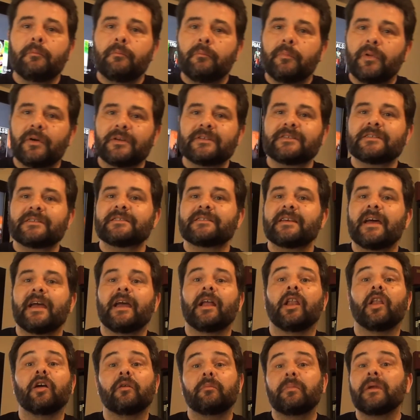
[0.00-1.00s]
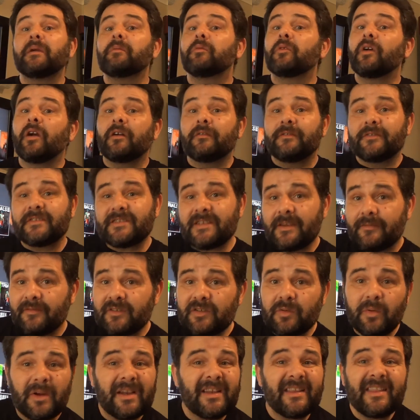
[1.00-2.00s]
But as I say, a lot of people go for seven
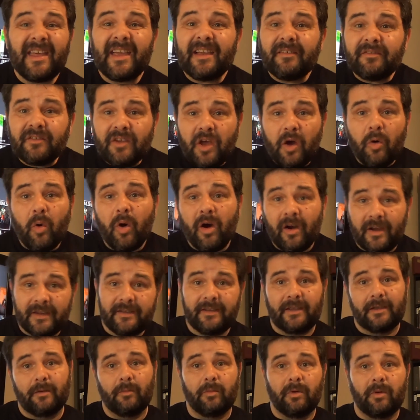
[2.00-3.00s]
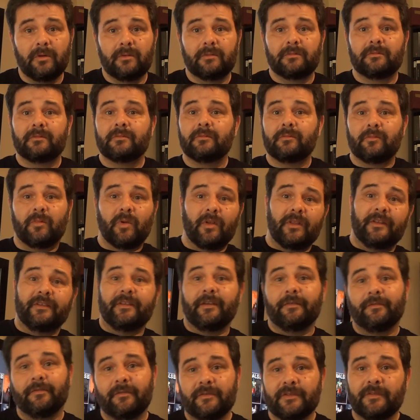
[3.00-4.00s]
twenty. They have no idea what, what the
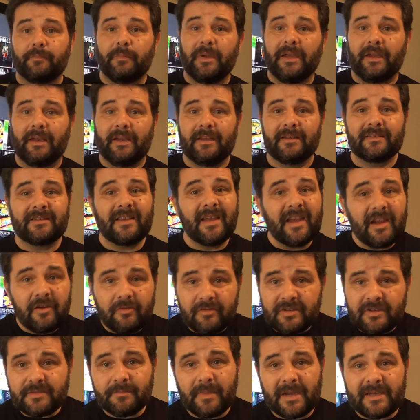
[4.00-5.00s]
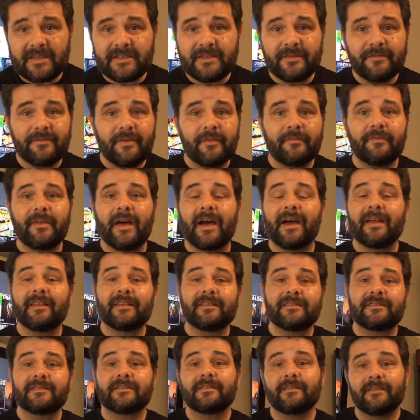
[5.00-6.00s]
difference being is. Irrespective of that,
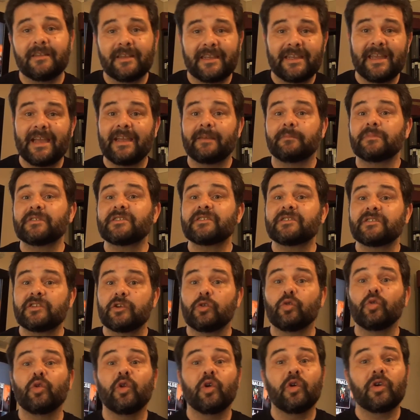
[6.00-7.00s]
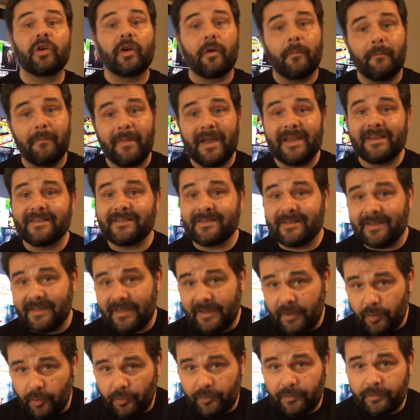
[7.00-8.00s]
the, the games still look amazingly
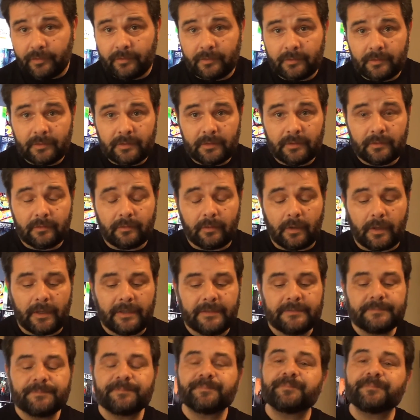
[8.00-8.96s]
good, right?